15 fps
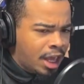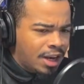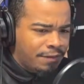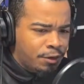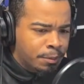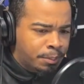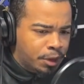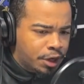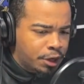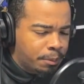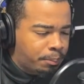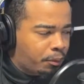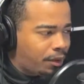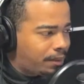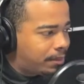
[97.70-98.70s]
And if you book an
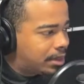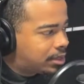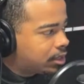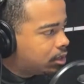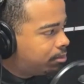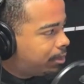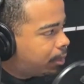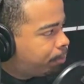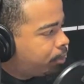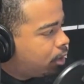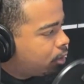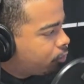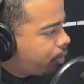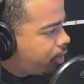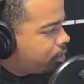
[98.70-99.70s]
appointment, tell them that
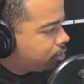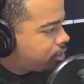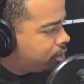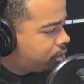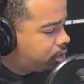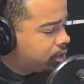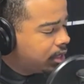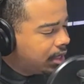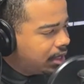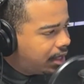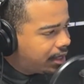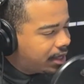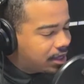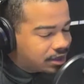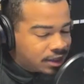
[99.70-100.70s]
Plug Radio sent you
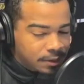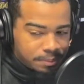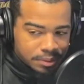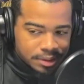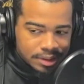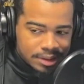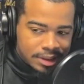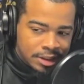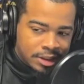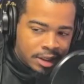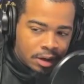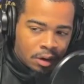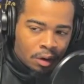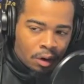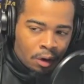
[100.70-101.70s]
and get a 10%
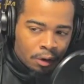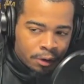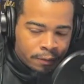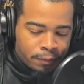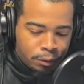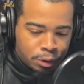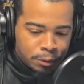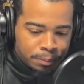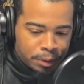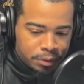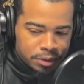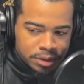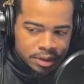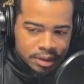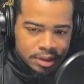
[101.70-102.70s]
discount on all your future
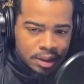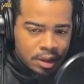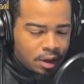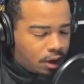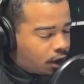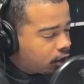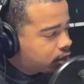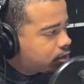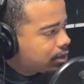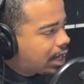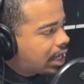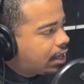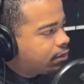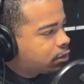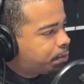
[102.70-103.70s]
purchases. Also,
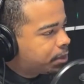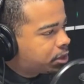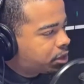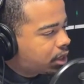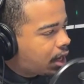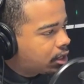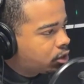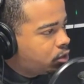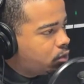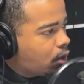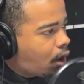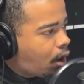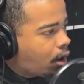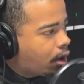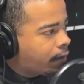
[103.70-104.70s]
got to give a special shout out
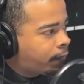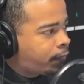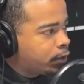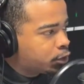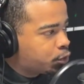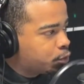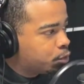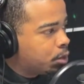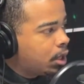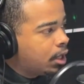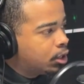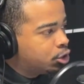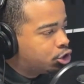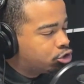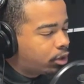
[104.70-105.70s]
to our official
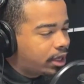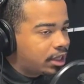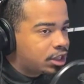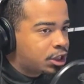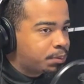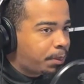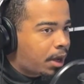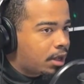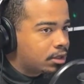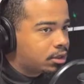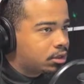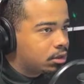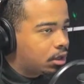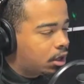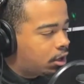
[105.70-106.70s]
drink
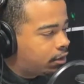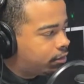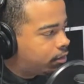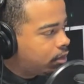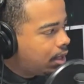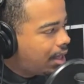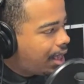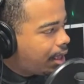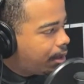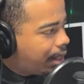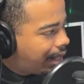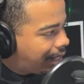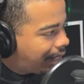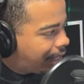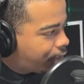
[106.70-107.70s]
sponsor of
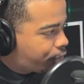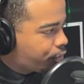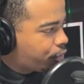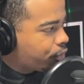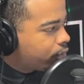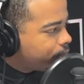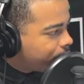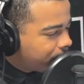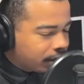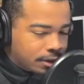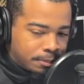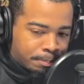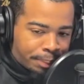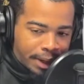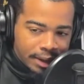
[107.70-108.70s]
liquor,
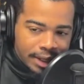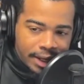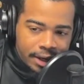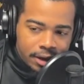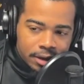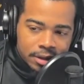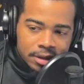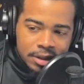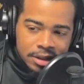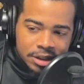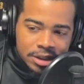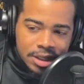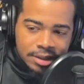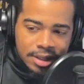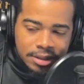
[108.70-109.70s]
Bel Air.
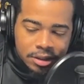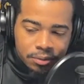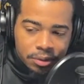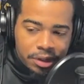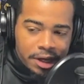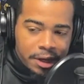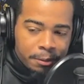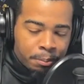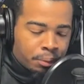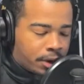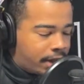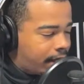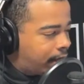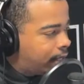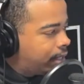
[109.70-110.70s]
Shouts out to Renee,
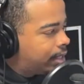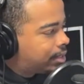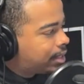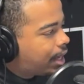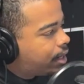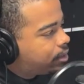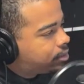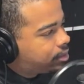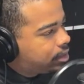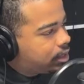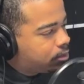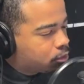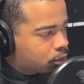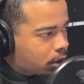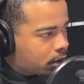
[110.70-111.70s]
Brett, and the entire
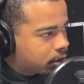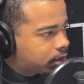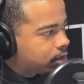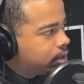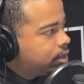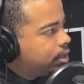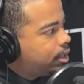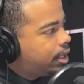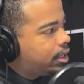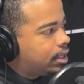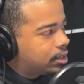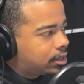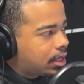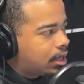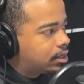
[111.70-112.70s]
team, Ross,
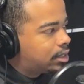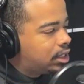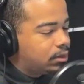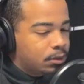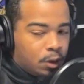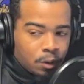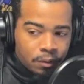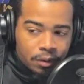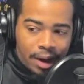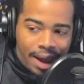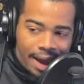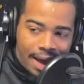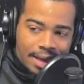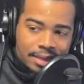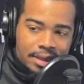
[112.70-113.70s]
and the entire team
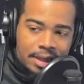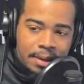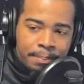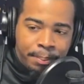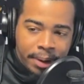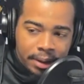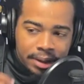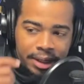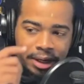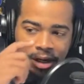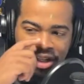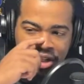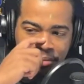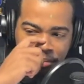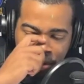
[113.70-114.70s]
over at the Bel
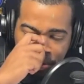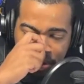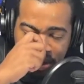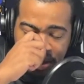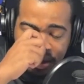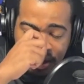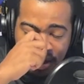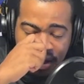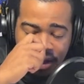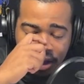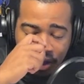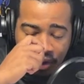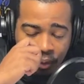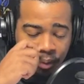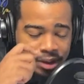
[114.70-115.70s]
Air community.
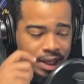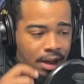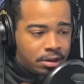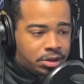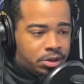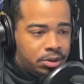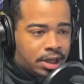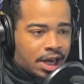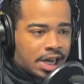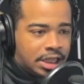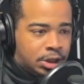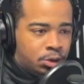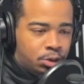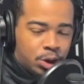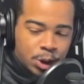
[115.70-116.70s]
You know, without you
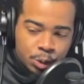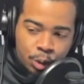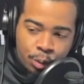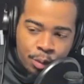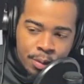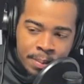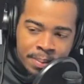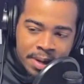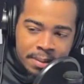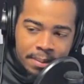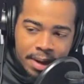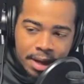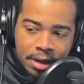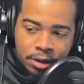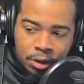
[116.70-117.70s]
guys, who knows where we would be,
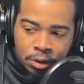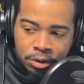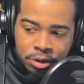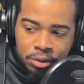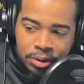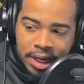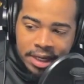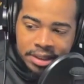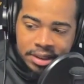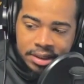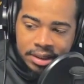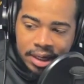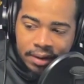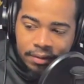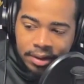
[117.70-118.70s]
man. Your
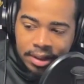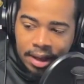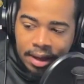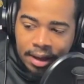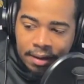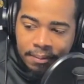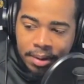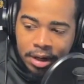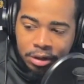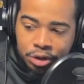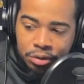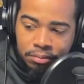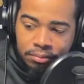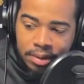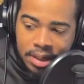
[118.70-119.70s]
donations and everything have been a
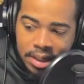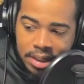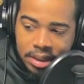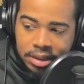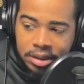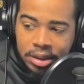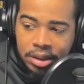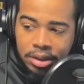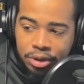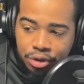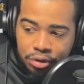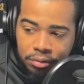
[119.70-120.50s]
tremendous